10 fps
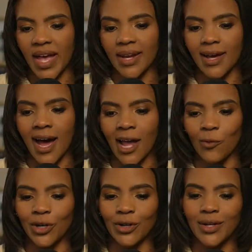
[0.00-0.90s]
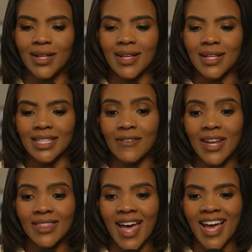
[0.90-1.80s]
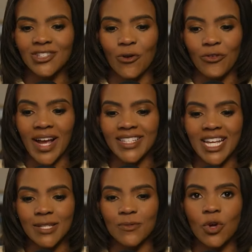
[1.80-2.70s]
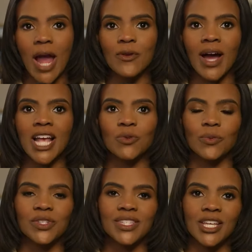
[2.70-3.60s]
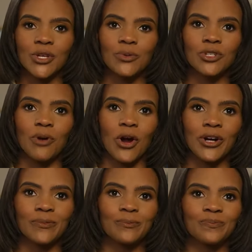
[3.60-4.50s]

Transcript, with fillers: and i will leave it at that. Don't forget to hit subscribe, you guys. We will see you tomorrow.